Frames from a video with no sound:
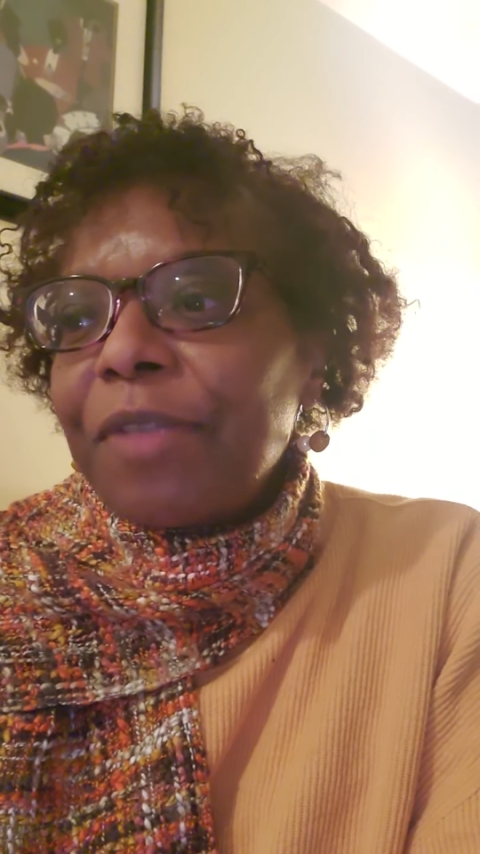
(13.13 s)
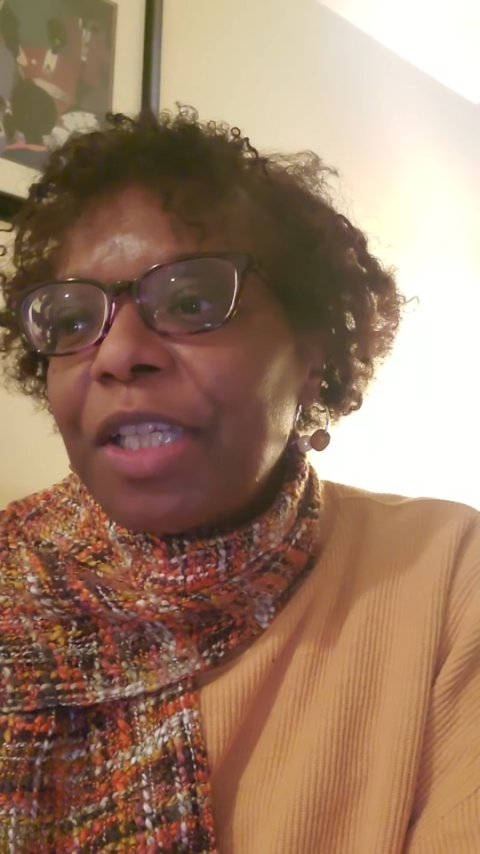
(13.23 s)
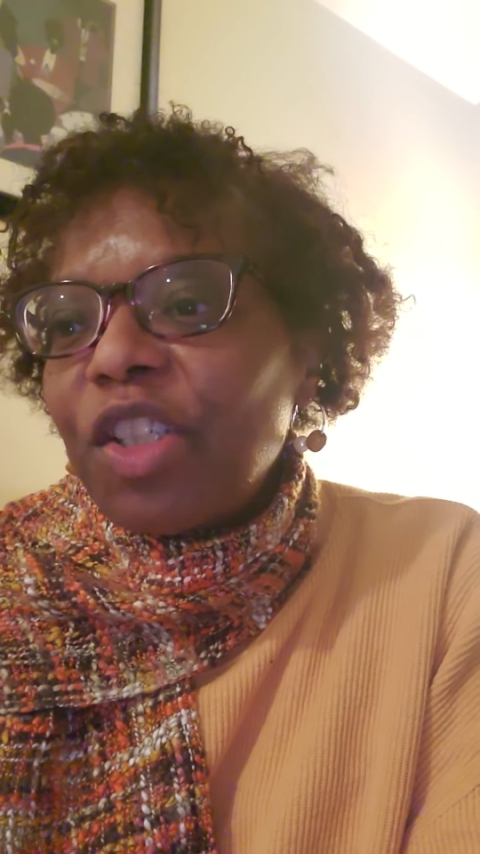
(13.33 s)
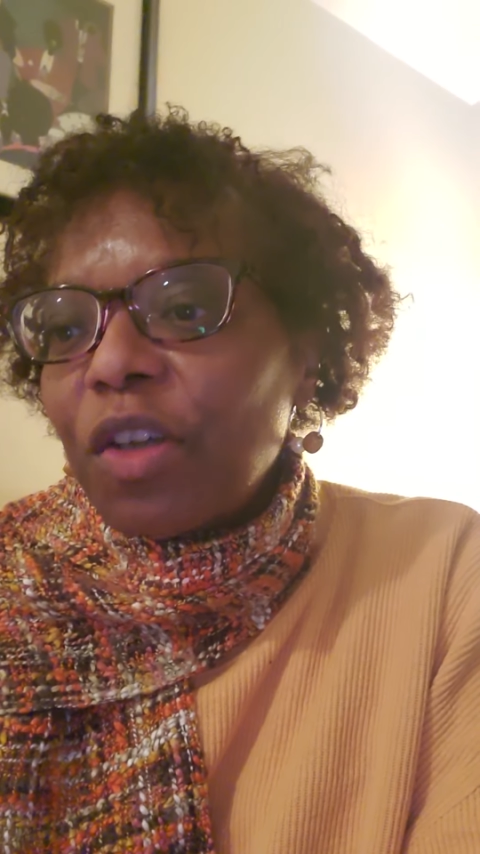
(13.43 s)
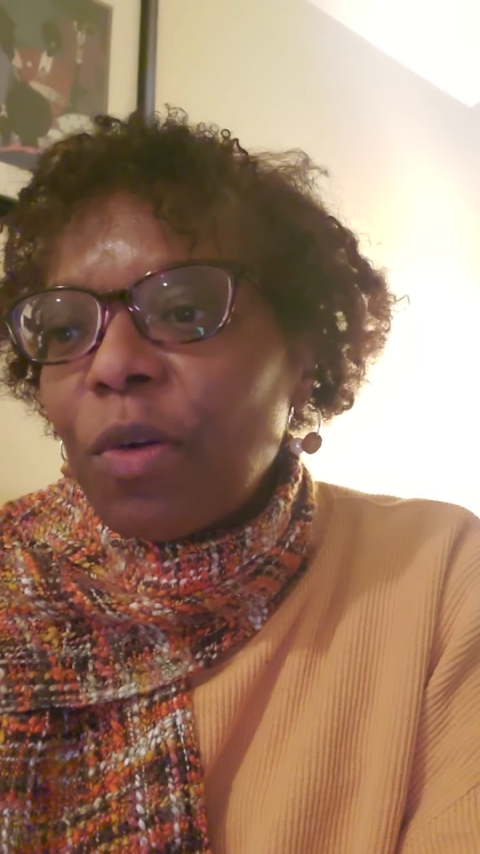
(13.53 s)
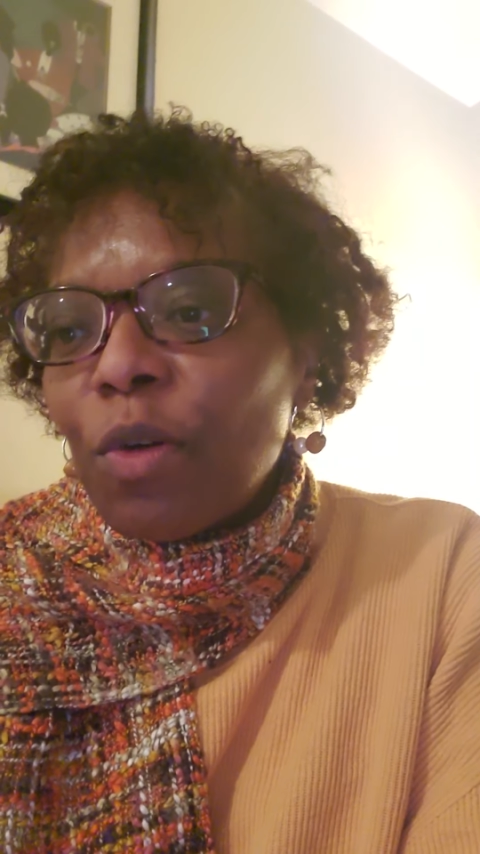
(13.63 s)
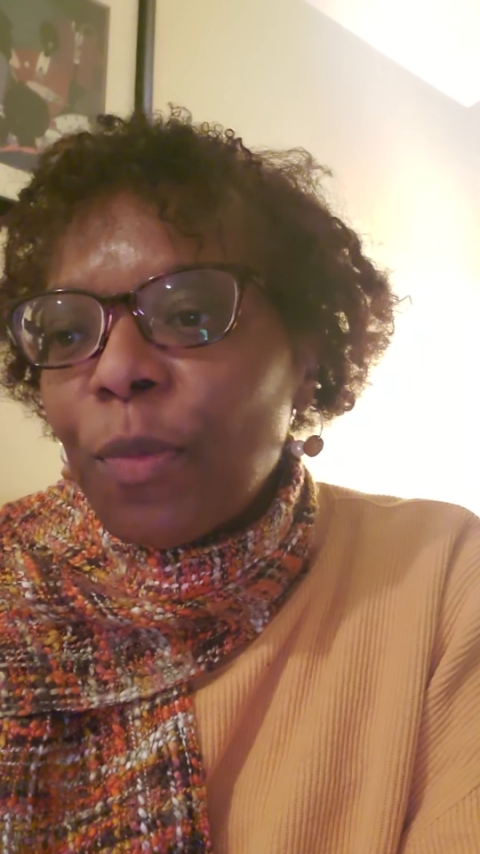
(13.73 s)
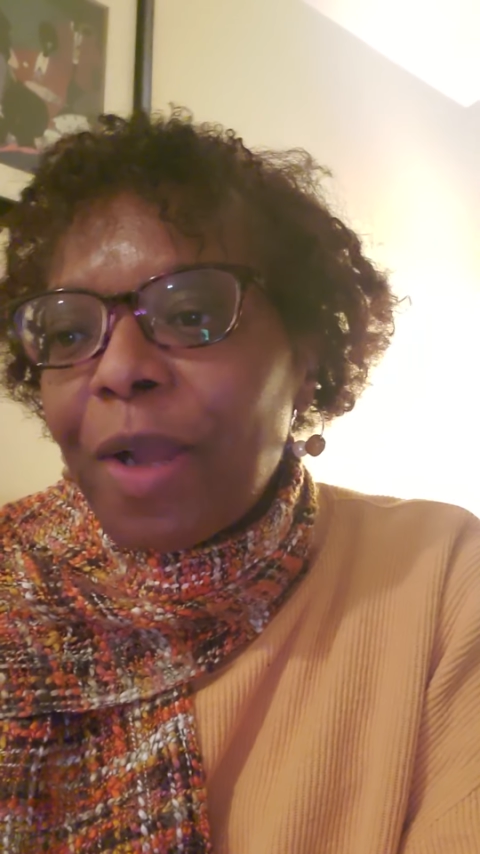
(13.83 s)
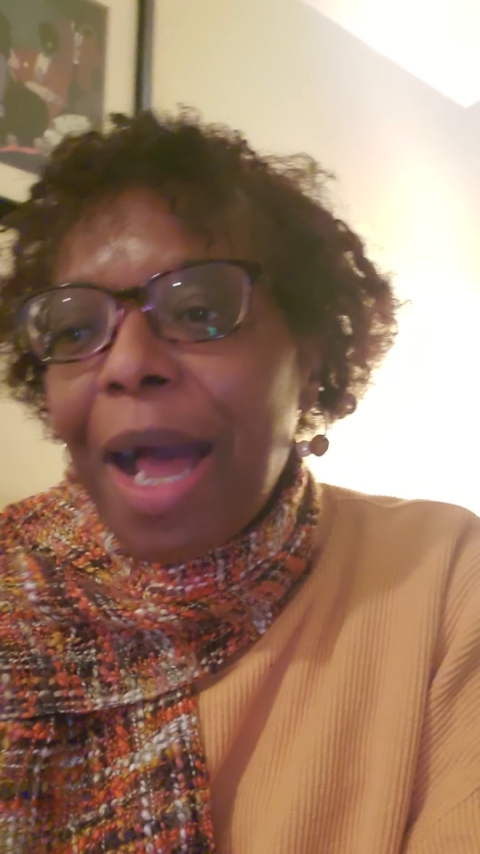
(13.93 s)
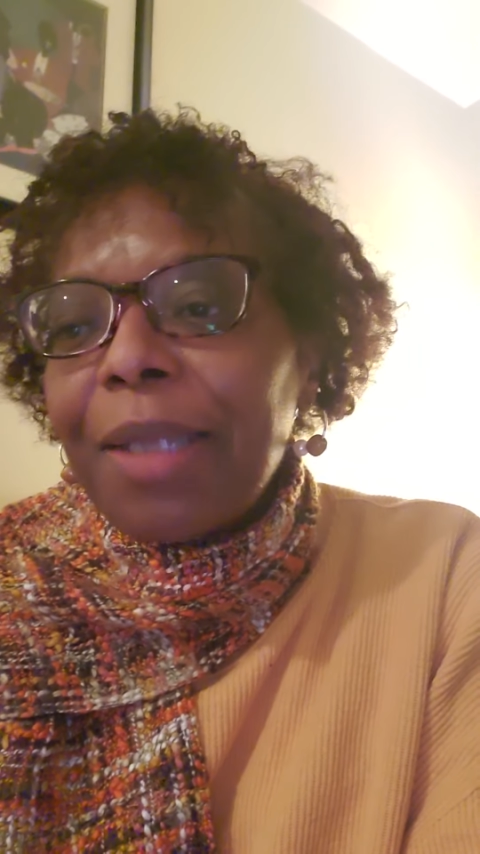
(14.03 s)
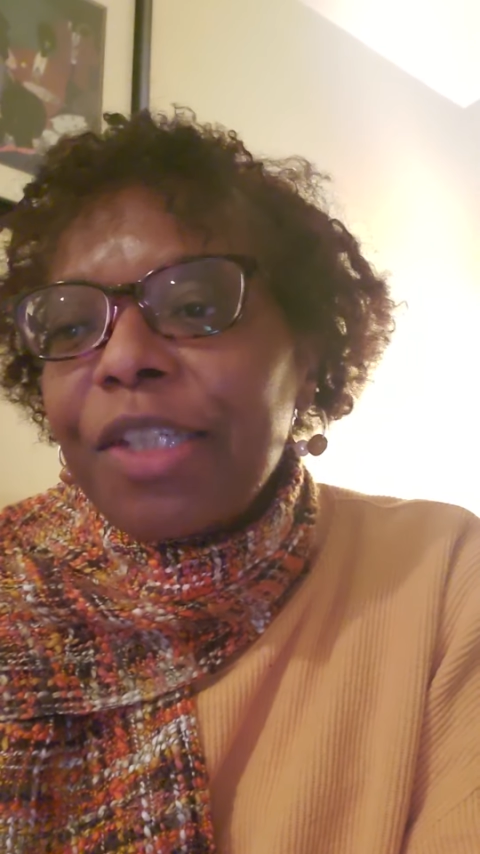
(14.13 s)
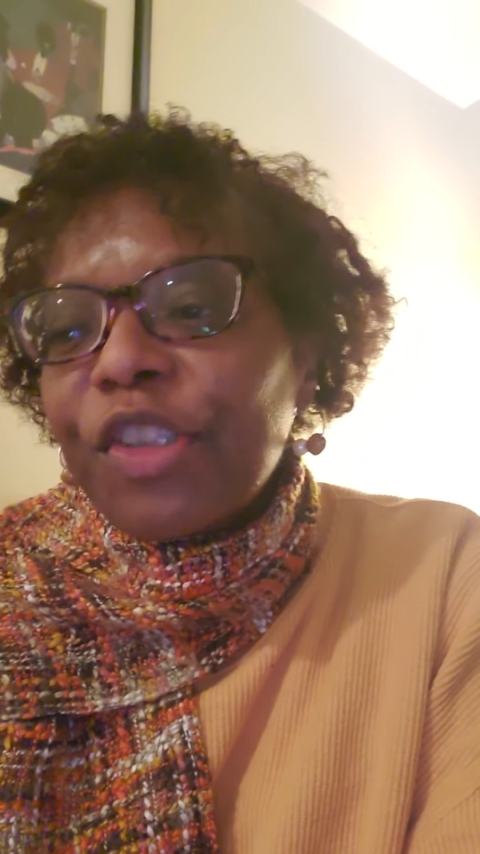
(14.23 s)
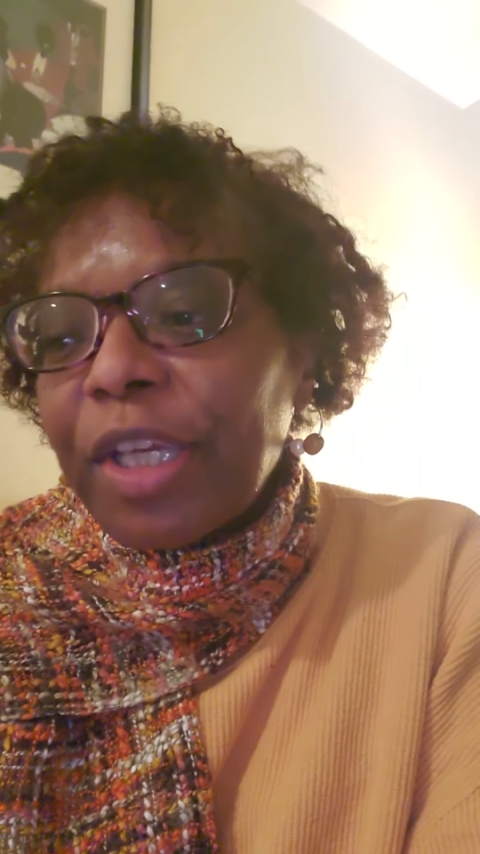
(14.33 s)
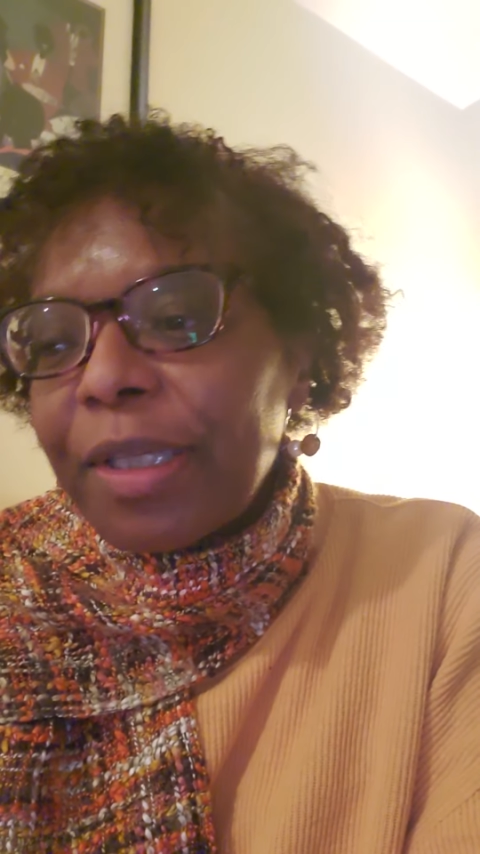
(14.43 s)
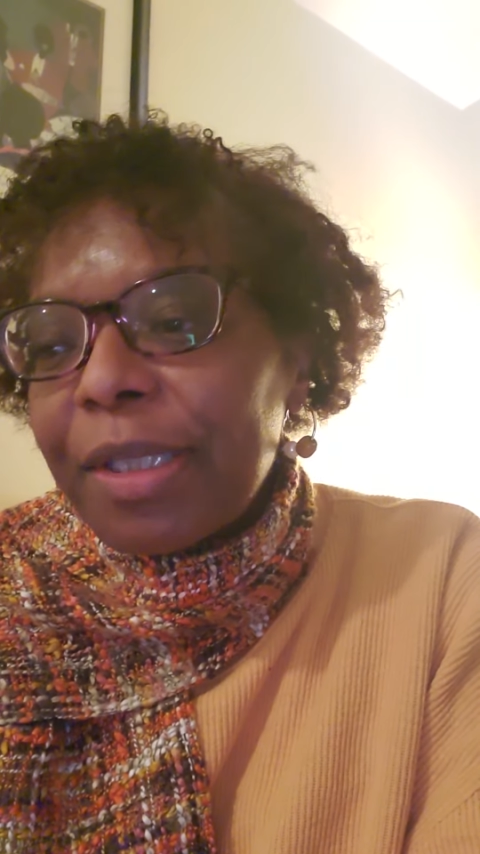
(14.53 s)
teaching a group of
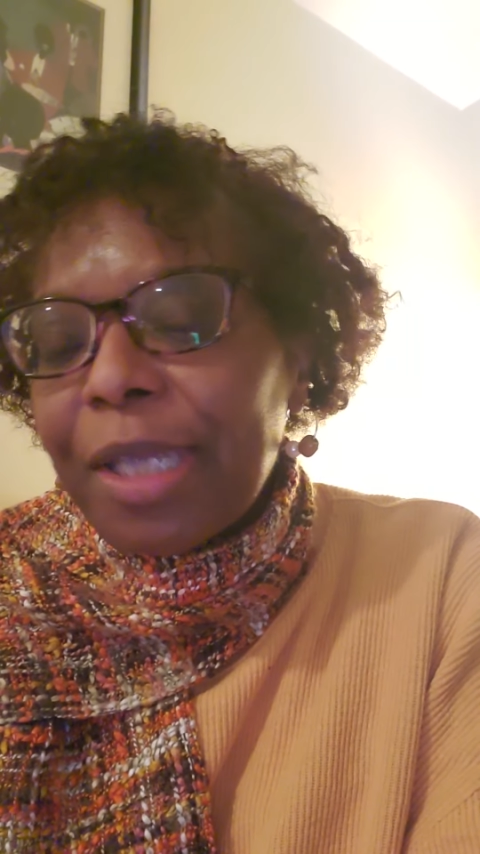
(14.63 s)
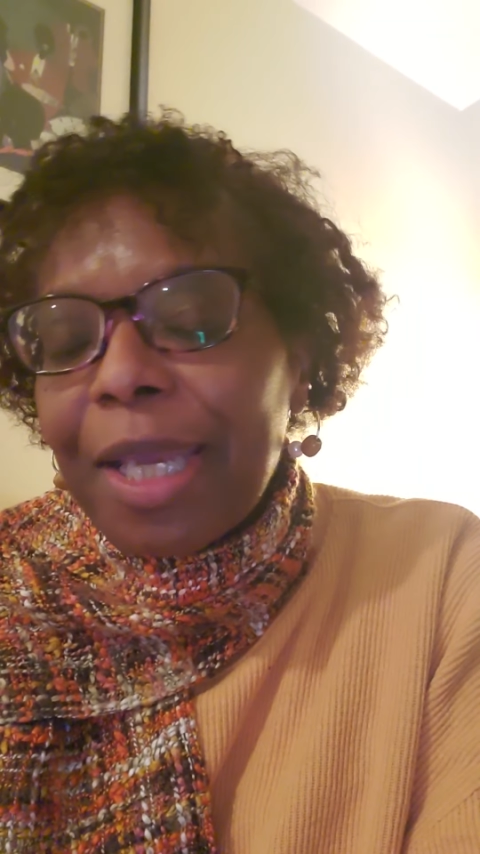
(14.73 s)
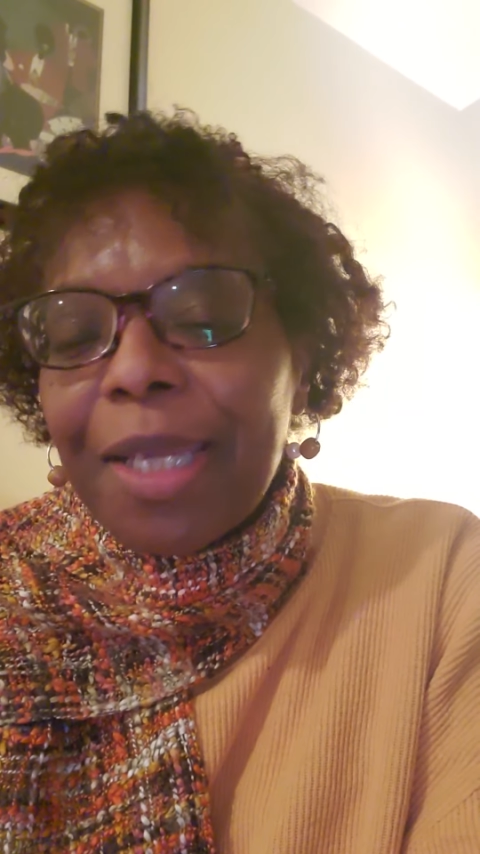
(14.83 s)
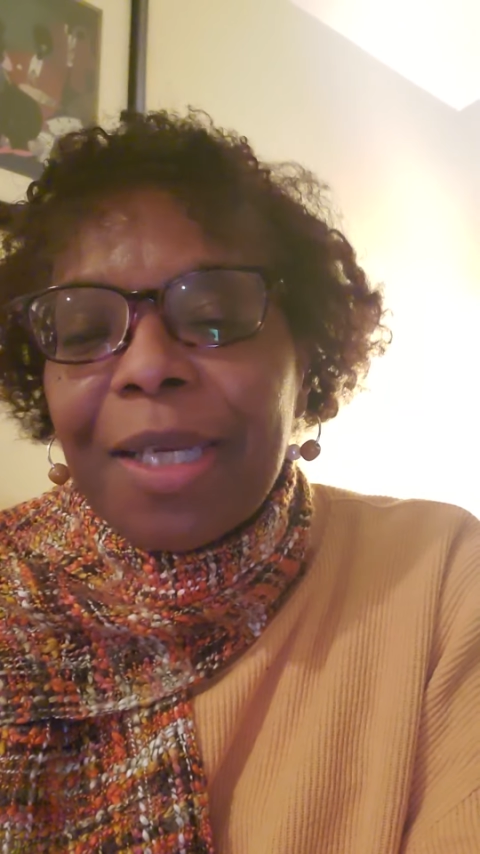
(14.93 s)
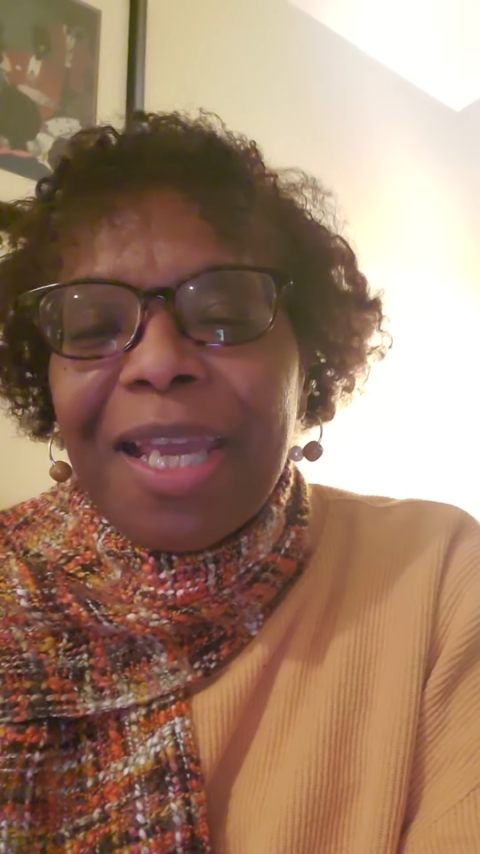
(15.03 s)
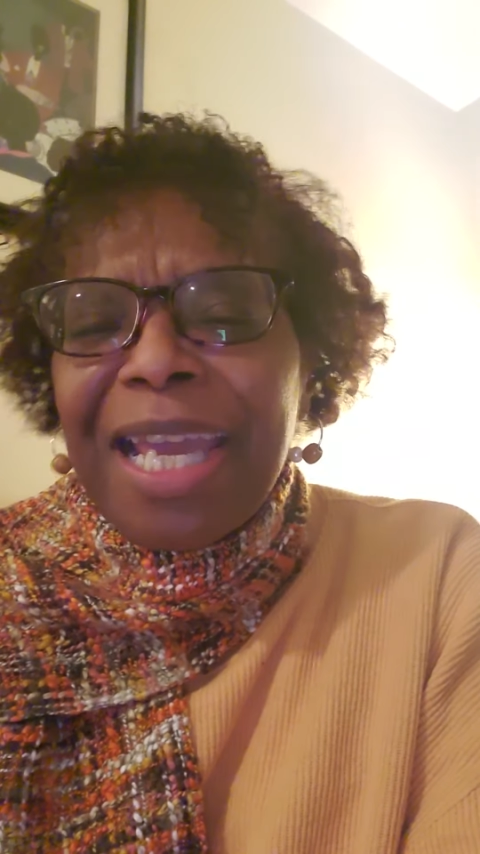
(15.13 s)
college kids, and